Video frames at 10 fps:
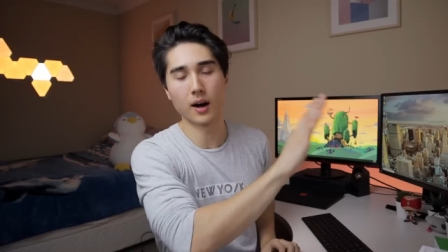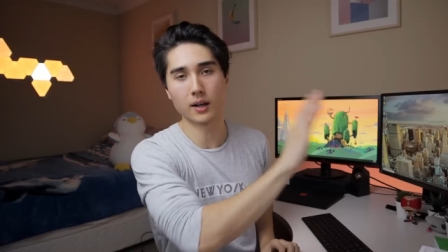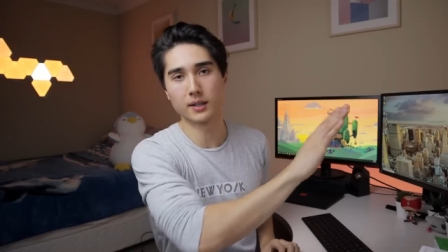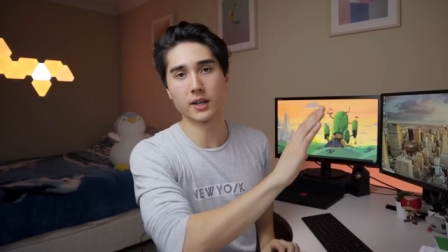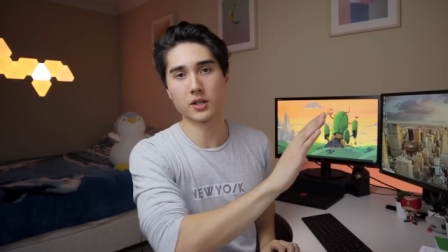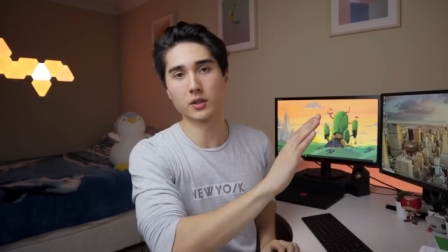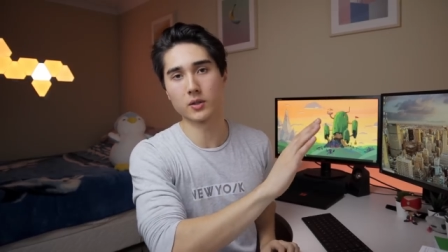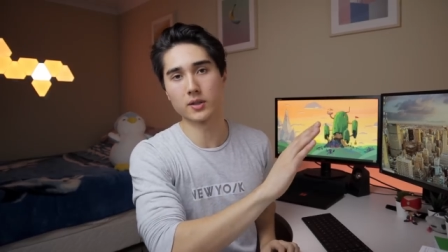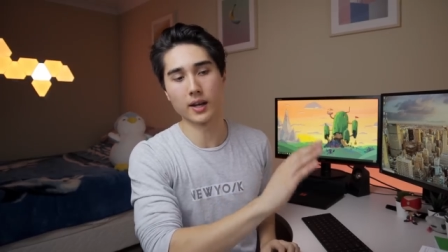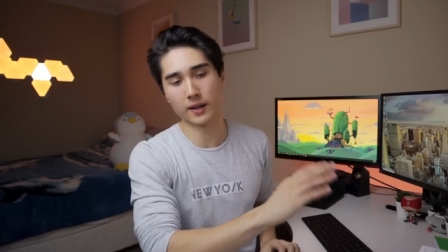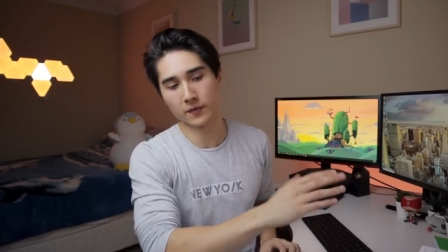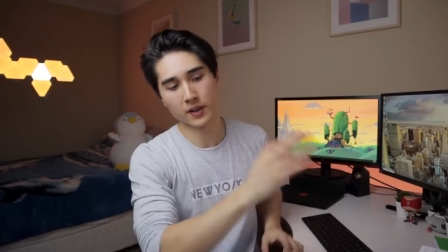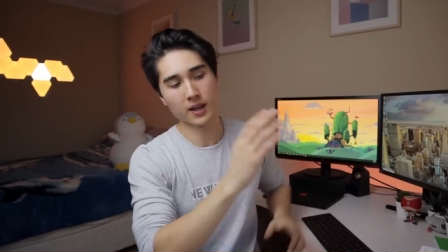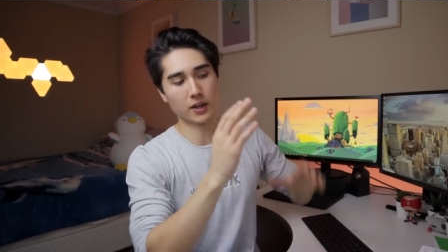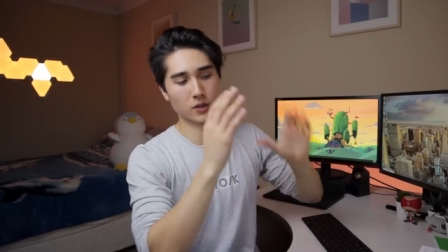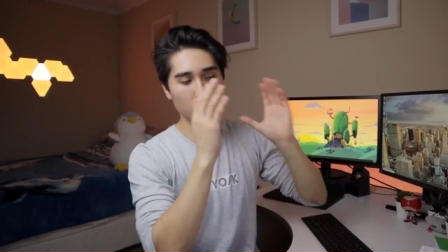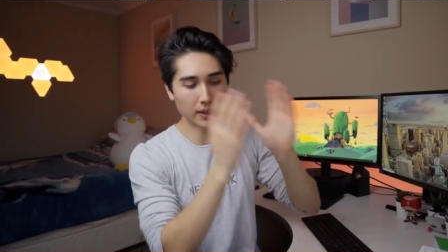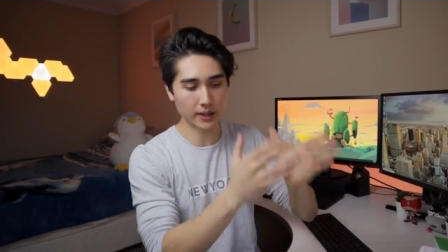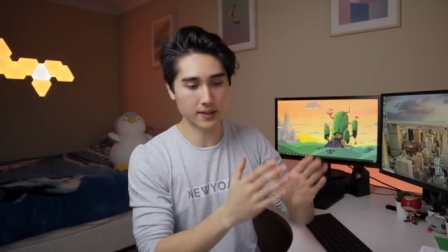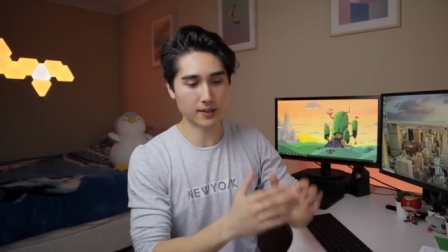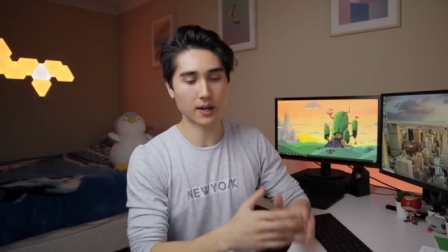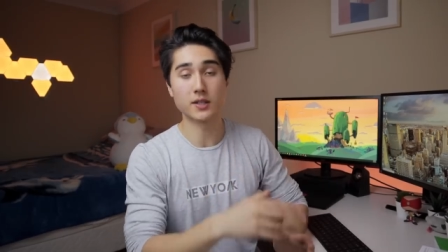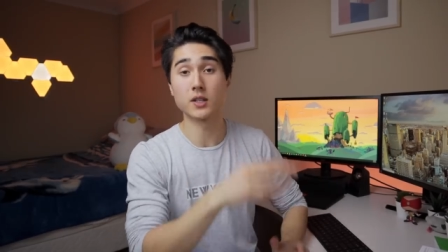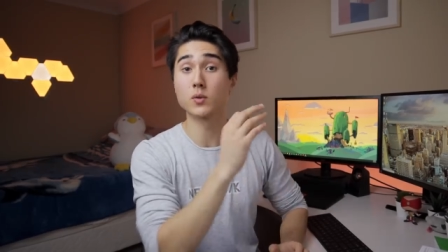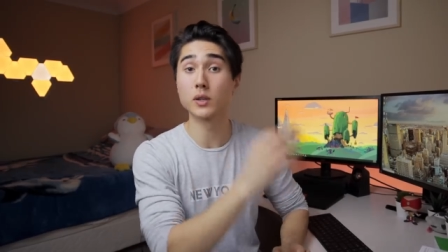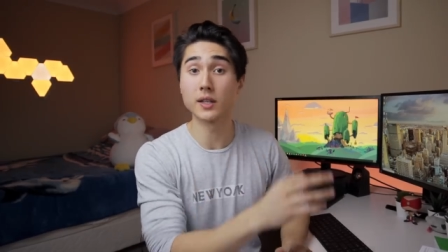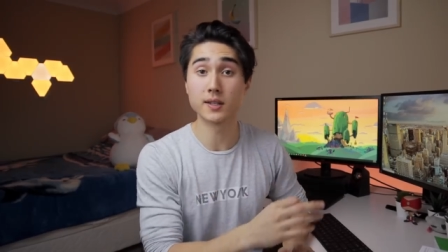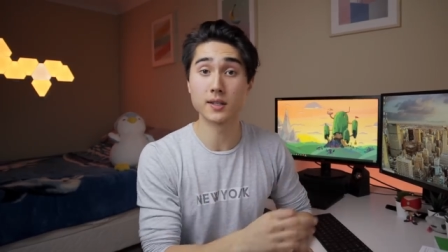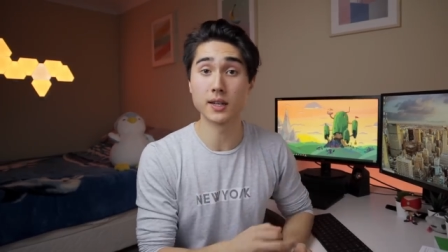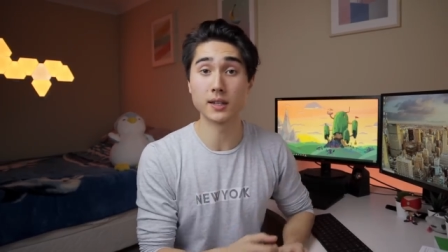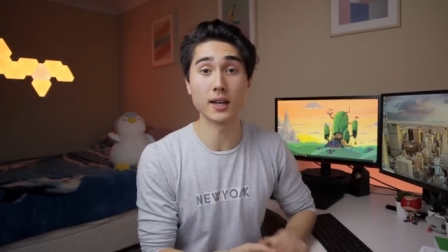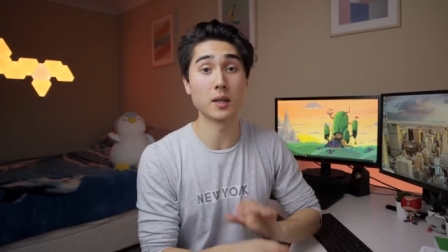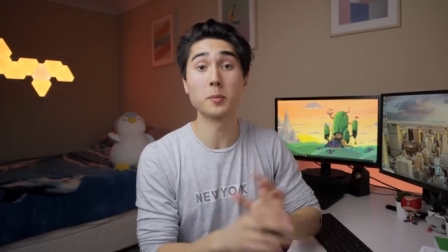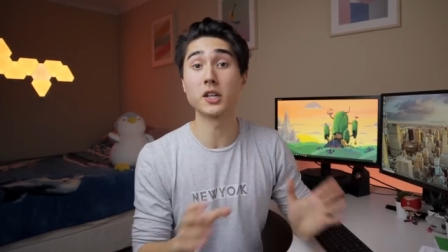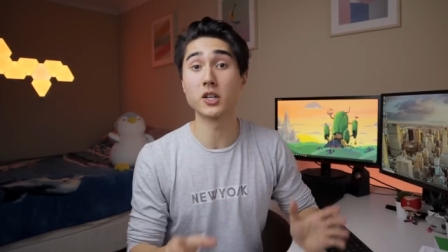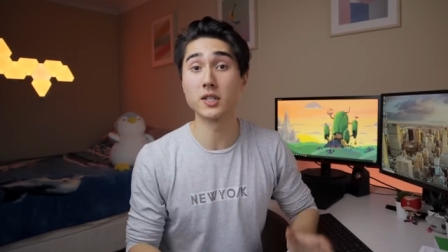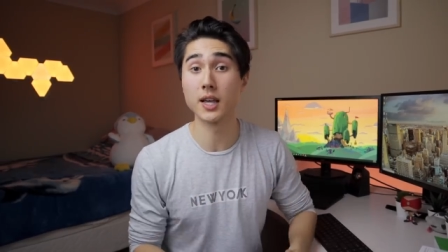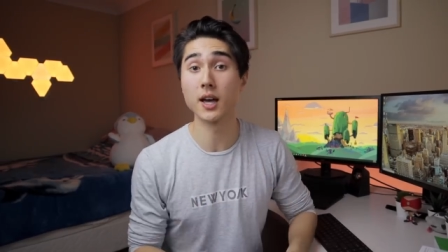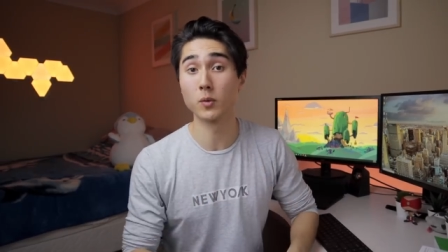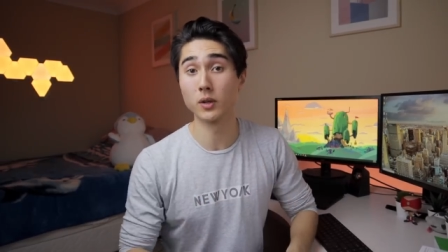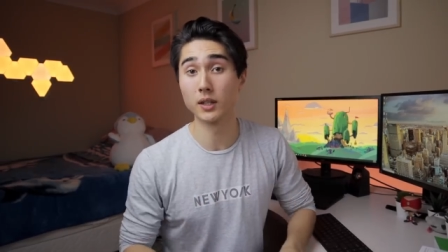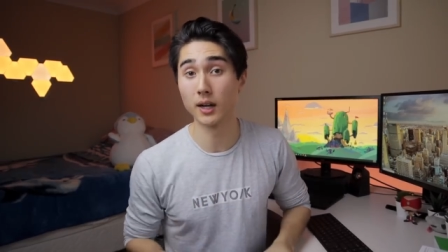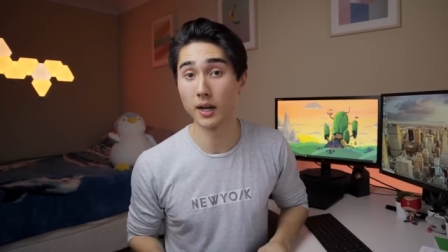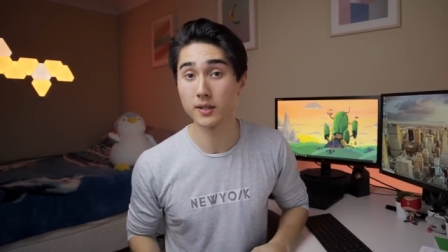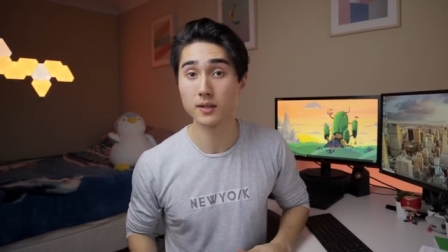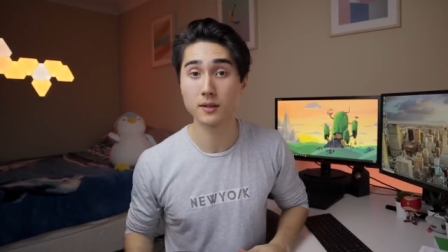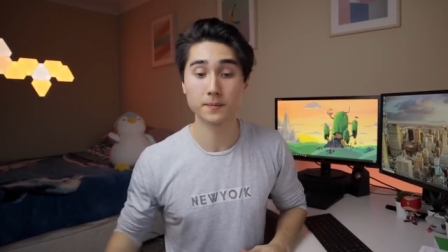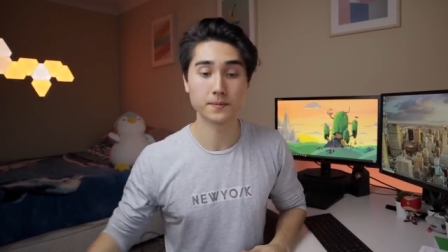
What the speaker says: architecture looks like, and it's really concise, it's really succinct, and the pictures there are really nice.